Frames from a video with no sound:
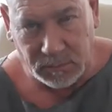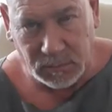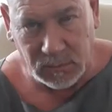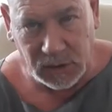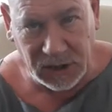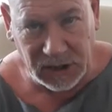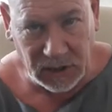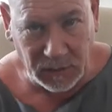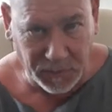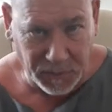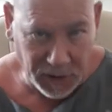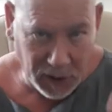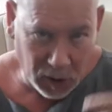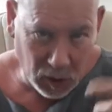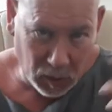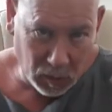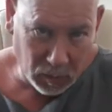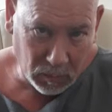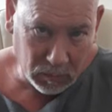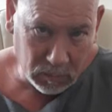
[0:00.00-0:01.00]
as the
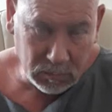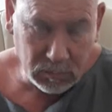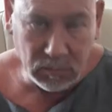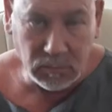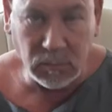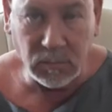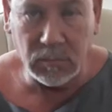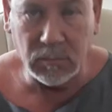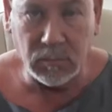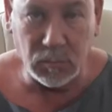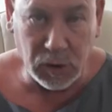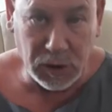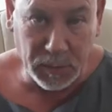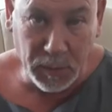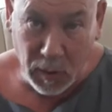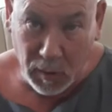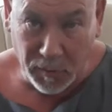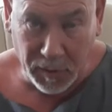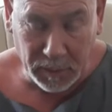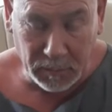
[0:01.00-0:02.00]
vehicle was
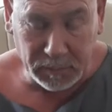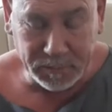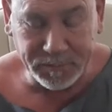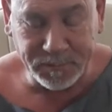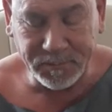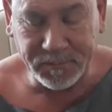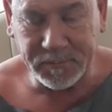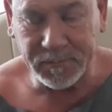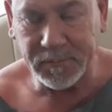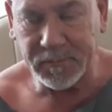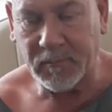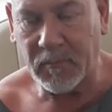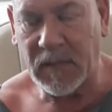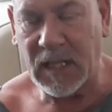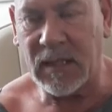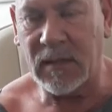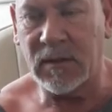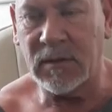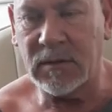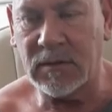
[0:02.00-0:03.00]
moving?
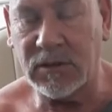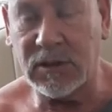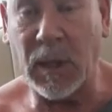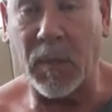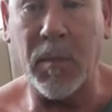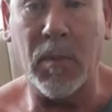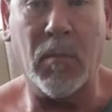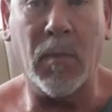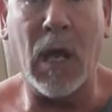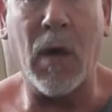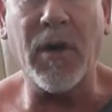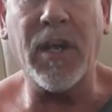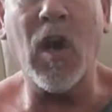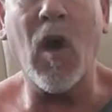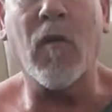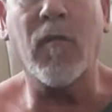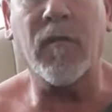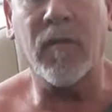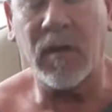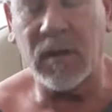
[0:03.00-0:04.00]
Stop them blowing
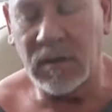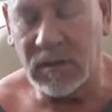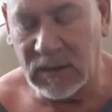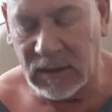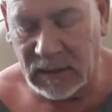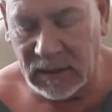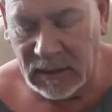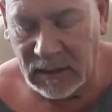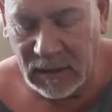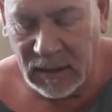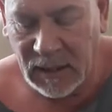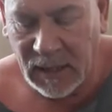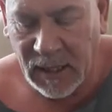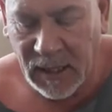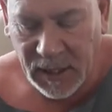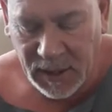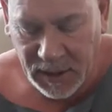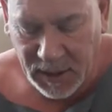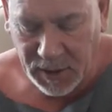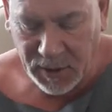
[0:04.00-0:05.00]
off.
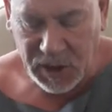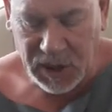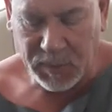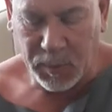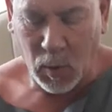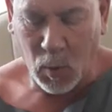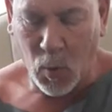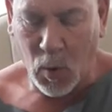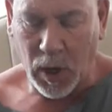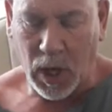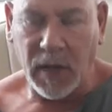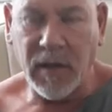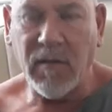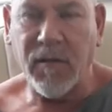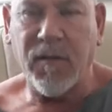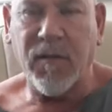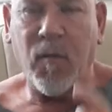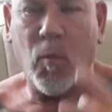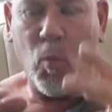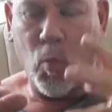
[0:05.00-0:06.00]
He used to put one on
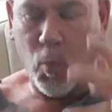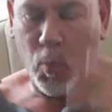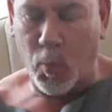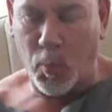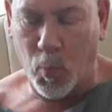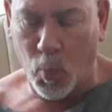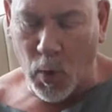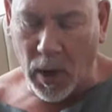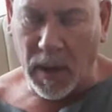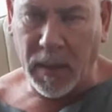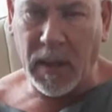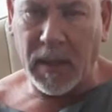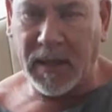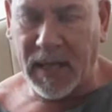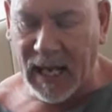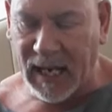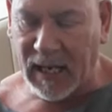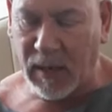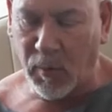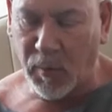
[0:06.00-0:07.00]
the
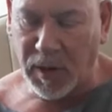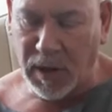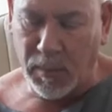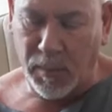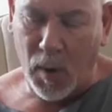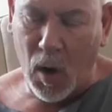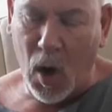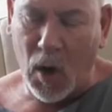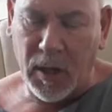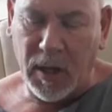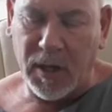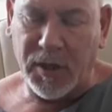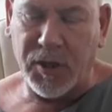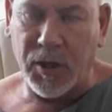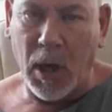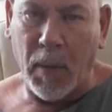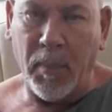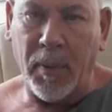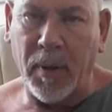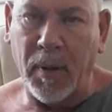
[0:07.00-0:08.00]
deck with the bar at the
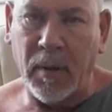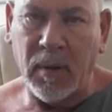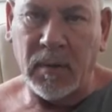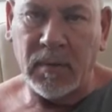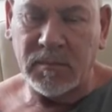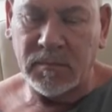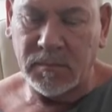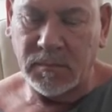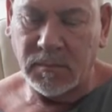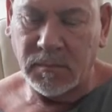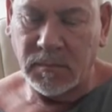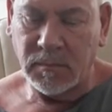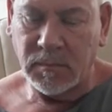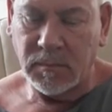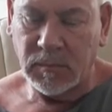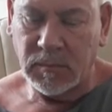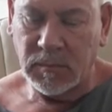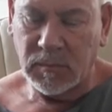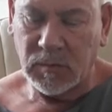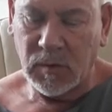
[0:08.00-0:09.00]
top.
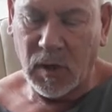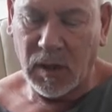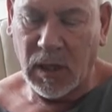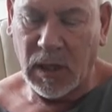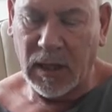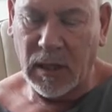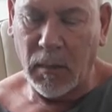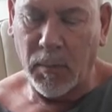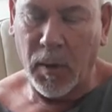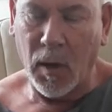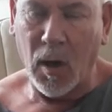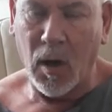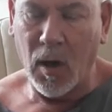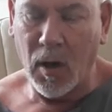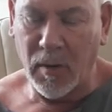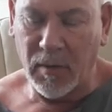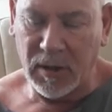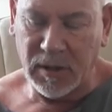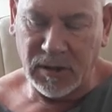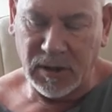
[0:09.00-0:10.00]
A little
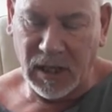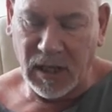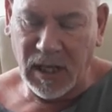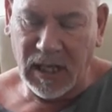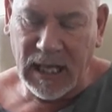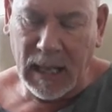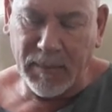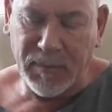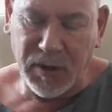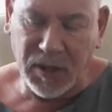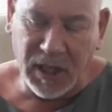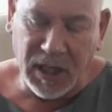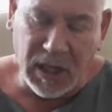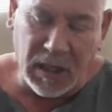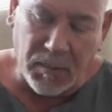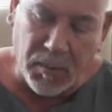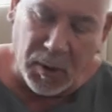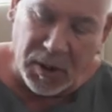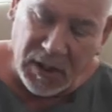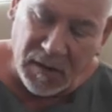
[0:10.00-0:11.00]
bar, there's a little gap so you
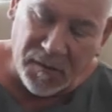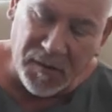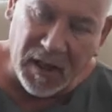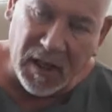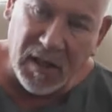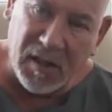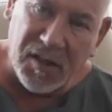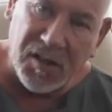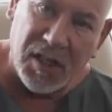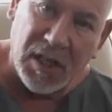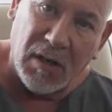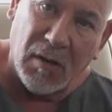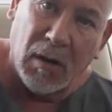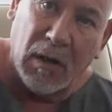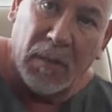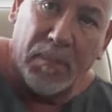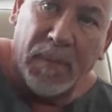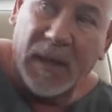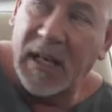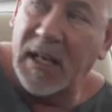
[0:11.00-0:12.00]
could put your fingers through
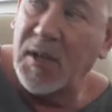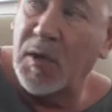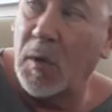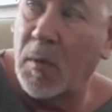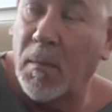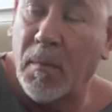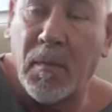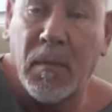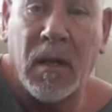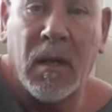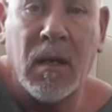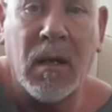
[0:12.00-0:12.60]
and pick it up and